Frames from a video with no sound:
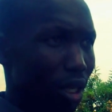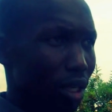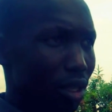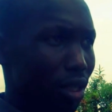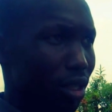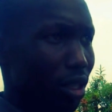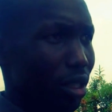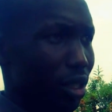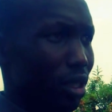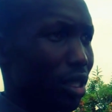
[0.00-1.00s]
yeah, I think uh,
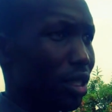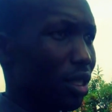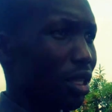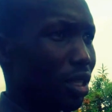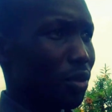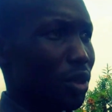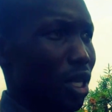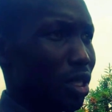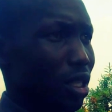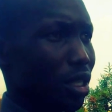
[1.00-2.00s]
there's nothing which
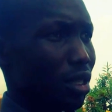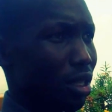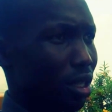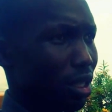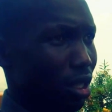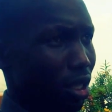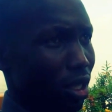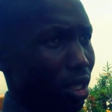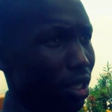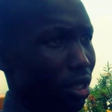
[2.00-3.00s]
has really
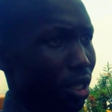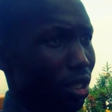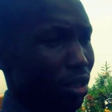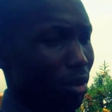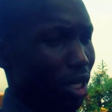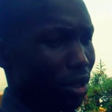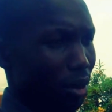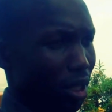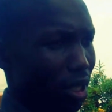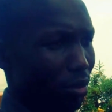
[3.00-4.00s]
changed much,
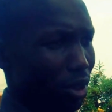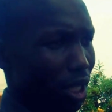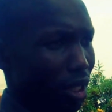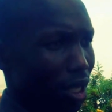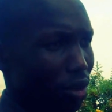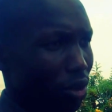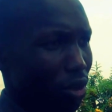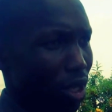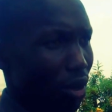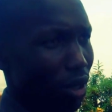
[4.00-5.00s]
but I'm trying now to
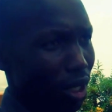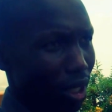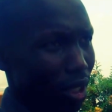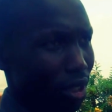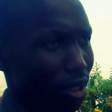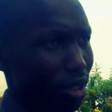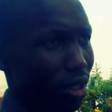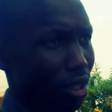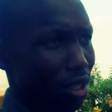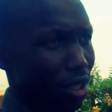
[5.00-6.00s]
see how I can
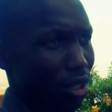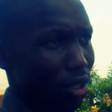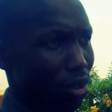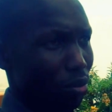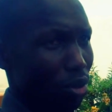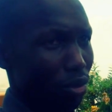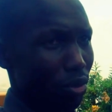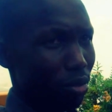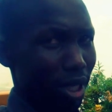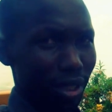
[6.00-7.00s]
improve
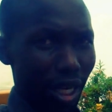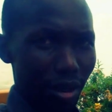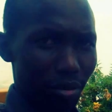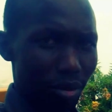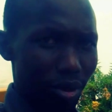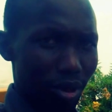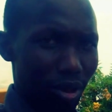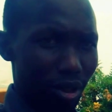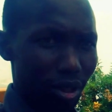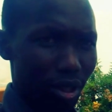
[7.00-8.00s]
my time, mm
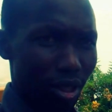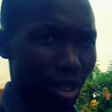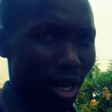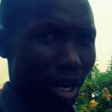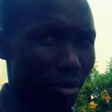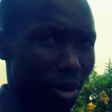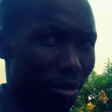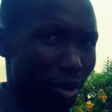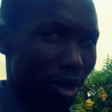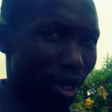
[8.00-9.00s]
-hmm. and
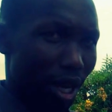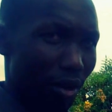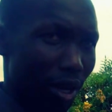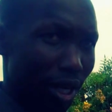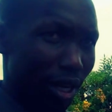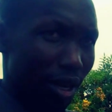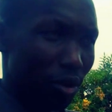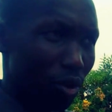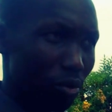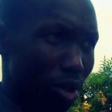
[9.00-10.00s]
maybe how I can now
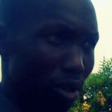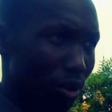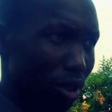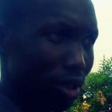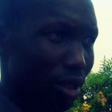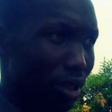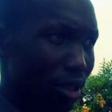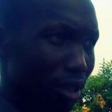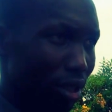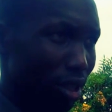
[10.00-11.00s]
compete with
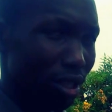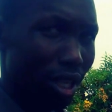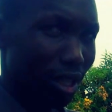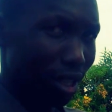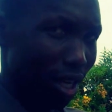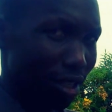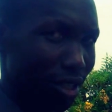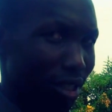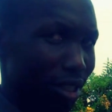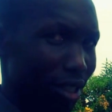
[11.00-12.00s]
these other
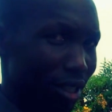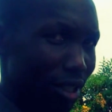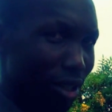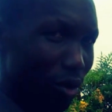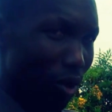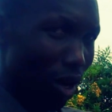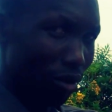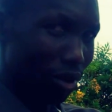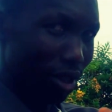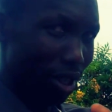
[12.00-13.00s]
guys uh-huh. who are
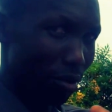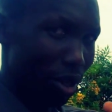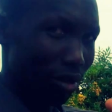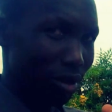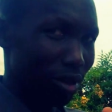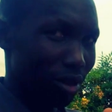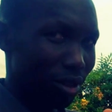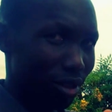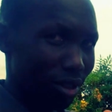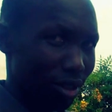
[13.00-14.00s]
of the same level.
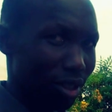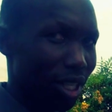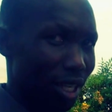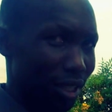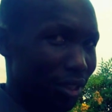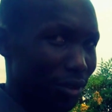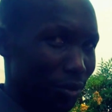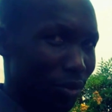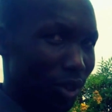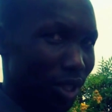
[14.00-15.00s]
Yeah.
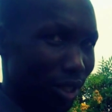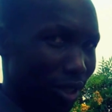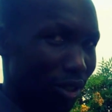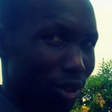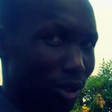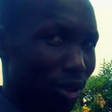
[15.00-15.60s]
yeah. So